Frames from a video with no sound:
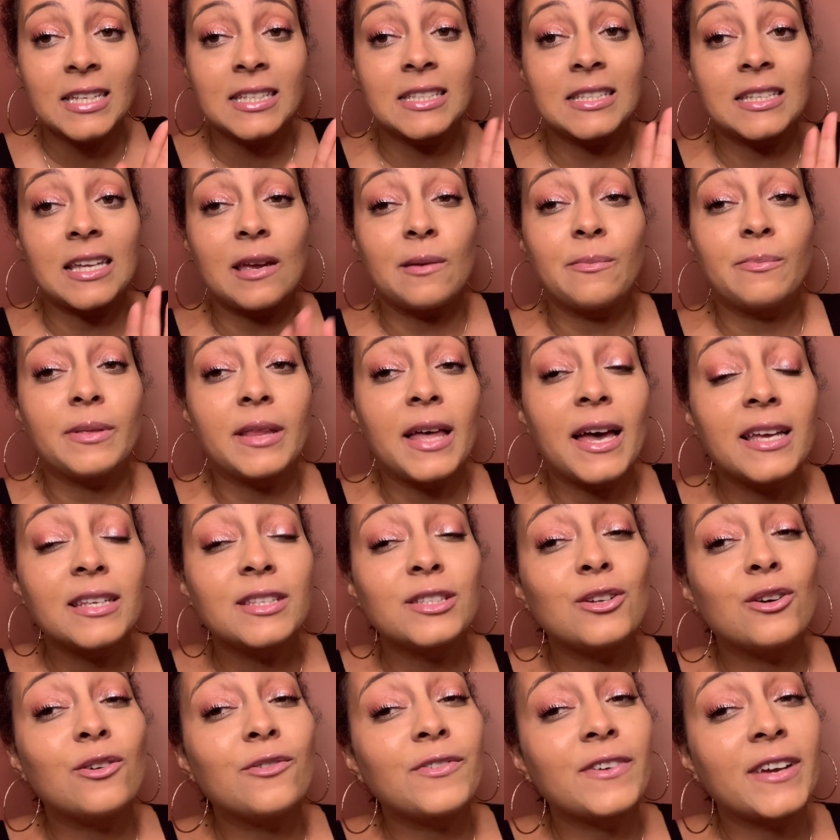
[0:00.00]
Stay blessed.
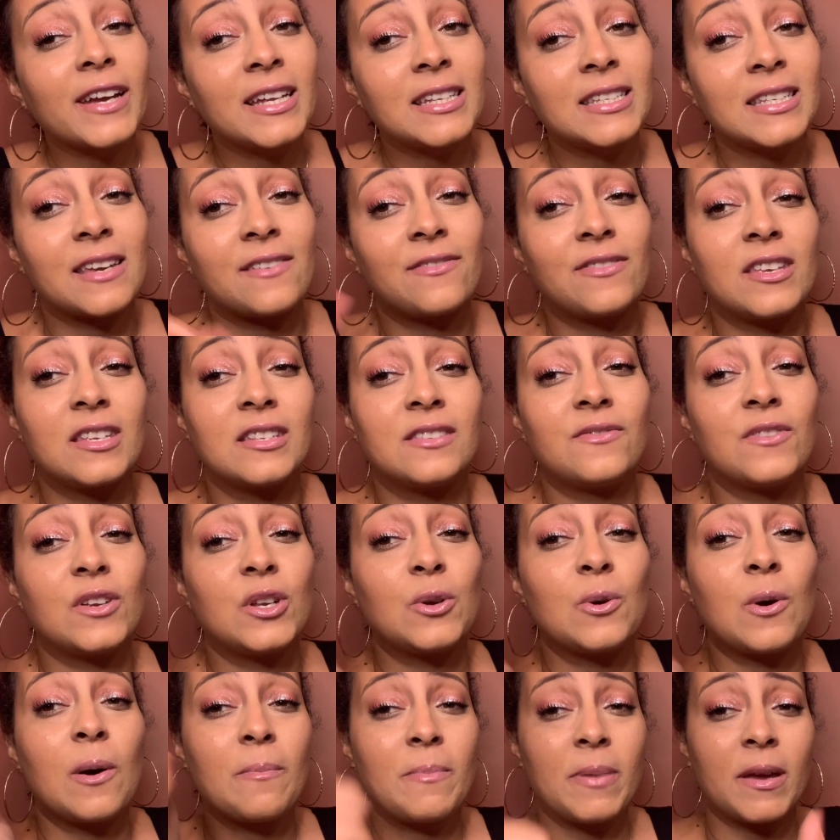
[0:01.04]
Don't forget to give this
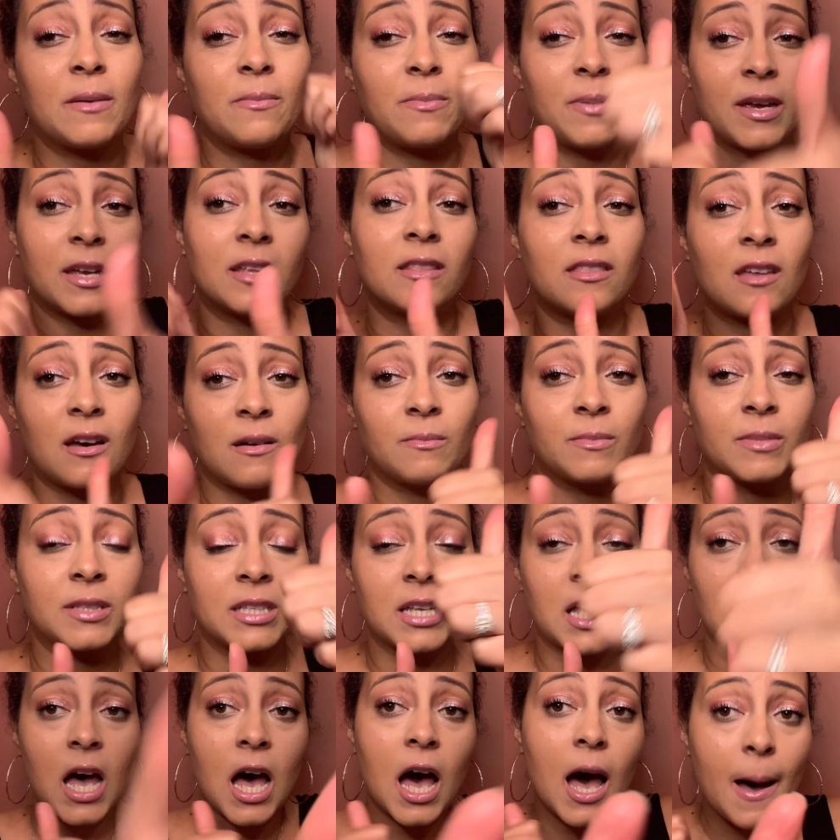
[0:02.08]
video a big thumbs
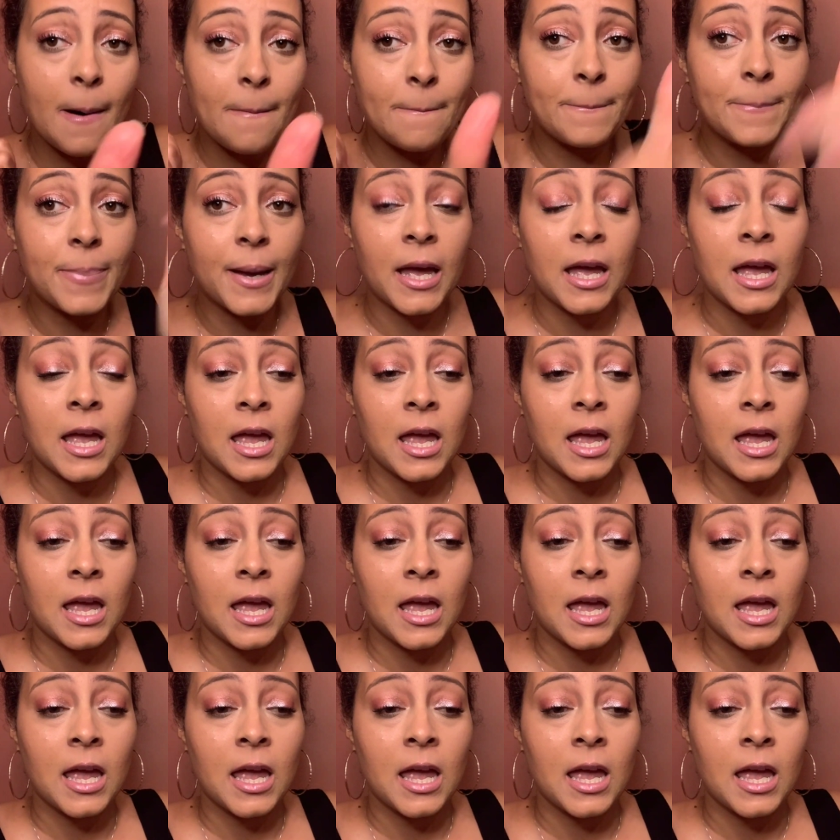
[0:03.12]
up.